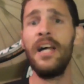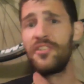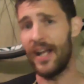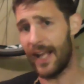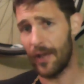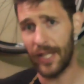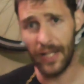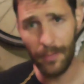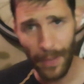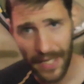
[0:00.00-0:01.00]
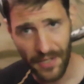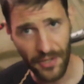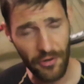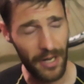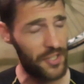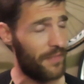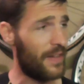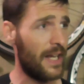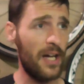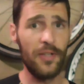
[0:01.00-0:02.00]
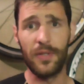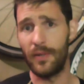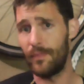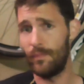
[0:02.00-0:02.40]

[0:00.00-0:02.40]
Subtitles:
Check out the other pacing strategy videos